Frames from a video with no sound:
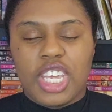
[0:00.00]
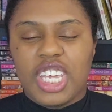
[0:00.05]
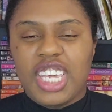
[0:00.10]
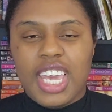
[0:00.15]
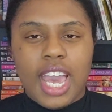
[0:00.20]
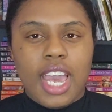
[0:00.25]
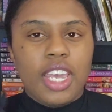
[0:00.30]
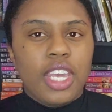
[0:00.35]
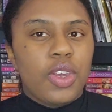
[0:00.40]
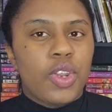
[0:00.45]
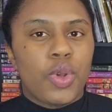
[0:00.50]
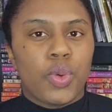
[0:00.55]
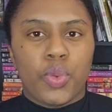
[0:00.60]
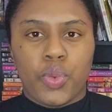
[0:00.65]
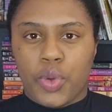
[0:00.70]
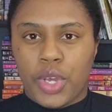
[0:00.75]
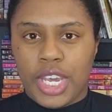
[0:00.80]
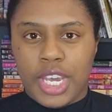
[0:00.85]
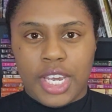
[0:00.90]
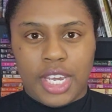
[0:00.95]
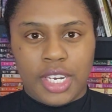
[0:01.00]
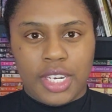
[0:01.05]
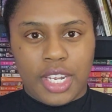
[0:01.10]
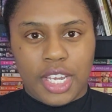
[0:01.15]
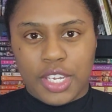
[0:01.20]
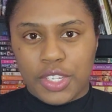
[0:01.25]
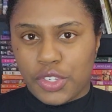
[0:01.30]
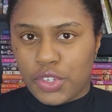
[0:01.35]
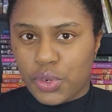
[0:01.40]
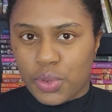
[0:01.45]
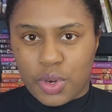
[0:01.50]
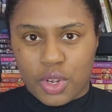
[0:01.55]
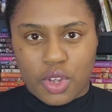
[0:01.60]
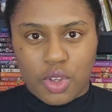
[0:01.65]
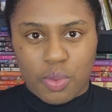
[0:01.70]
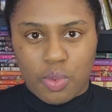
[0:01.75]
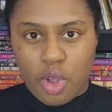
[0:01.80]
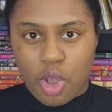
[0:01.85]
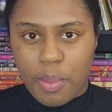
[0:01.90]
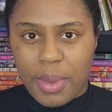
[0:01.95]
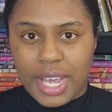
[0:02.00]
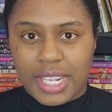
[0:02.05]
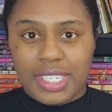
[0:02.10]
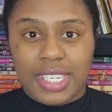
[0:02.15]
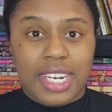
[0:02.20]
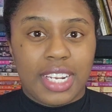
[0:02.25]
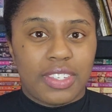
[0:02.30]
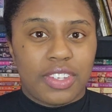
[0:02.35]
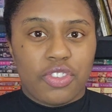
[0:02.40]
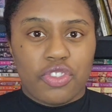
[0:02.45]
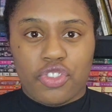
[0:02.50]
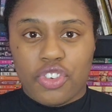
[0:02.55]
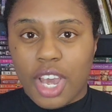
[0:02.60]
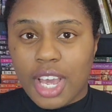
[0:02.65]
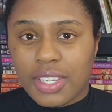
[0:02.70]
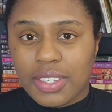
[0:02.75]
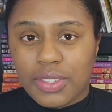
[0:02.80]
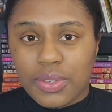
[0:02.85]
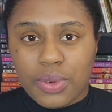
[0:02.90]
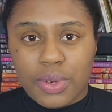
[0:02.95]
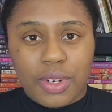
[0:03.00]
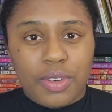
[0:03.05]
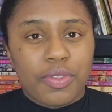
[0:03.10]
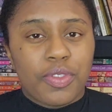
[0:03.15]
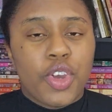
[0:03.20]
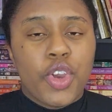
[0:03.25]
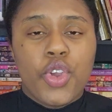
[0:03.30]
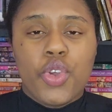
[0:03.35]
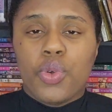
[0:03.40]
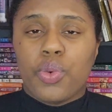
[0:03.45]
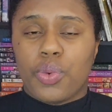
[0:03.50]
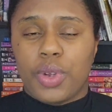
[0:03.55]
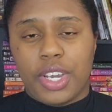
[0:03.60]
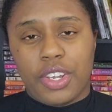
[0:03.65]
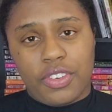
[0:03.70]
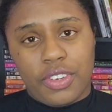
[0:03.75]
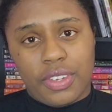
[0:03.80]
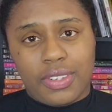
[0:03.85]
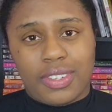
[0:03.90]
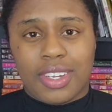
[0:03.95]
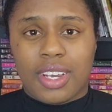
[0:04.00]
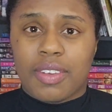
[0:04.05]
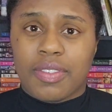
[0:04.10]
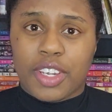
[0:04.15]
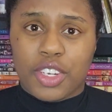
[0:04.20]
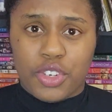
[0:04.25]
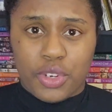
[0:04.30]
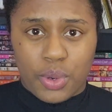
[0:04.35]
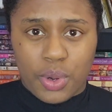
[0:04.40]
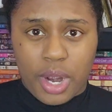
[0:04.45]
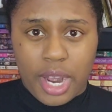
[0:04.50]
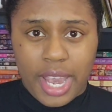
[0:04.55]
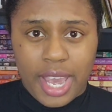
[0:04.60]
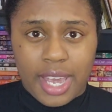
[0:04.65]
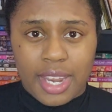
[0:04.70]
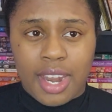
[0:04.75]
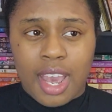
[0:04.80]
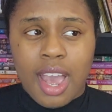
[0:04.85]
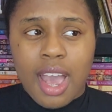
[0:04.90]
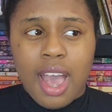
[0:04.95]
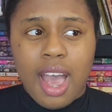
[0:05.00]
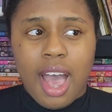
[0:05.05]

get you to read historical romance that isn't just sort of Regency or Victorian.